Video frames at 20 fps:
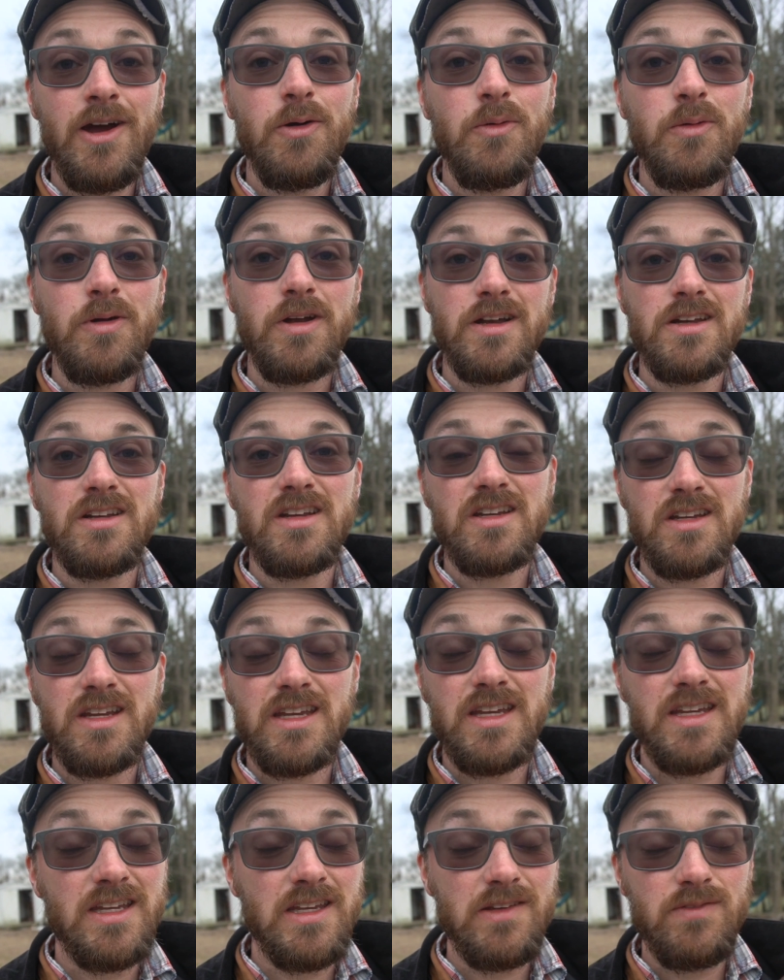we're gonna
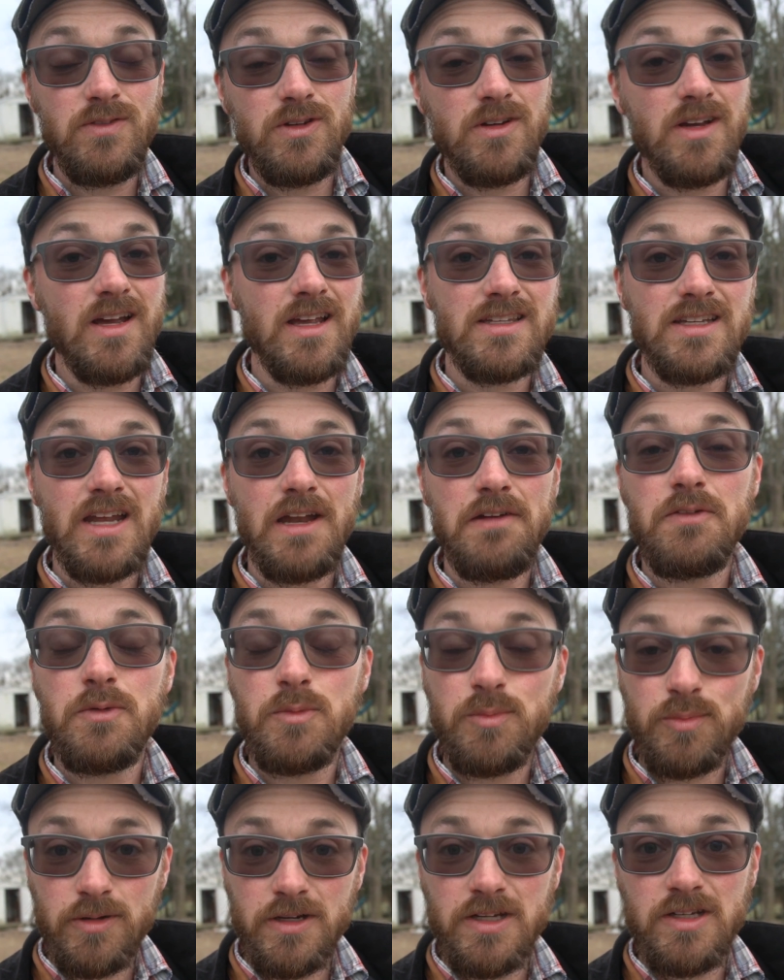give you guys kind of a
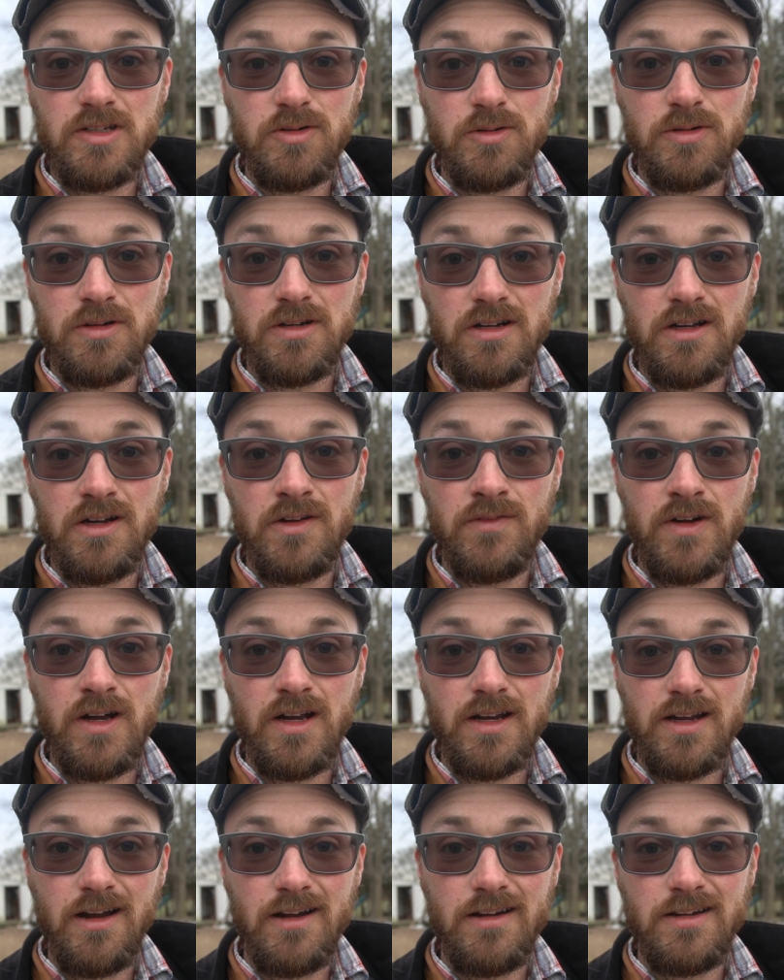pre-tour of
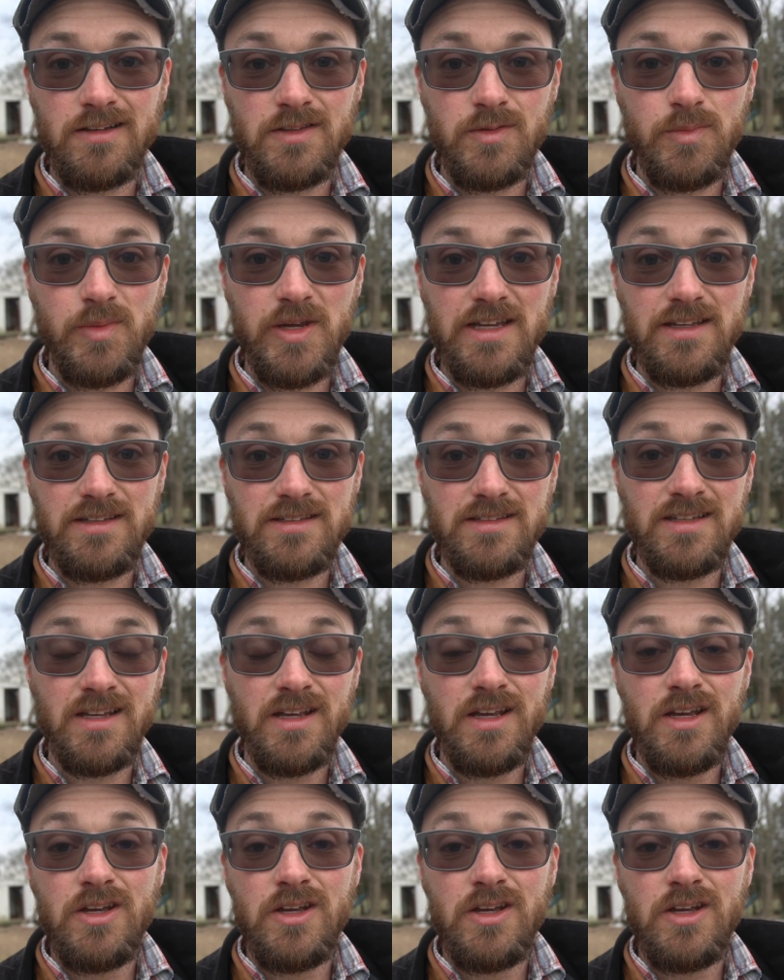our garden space,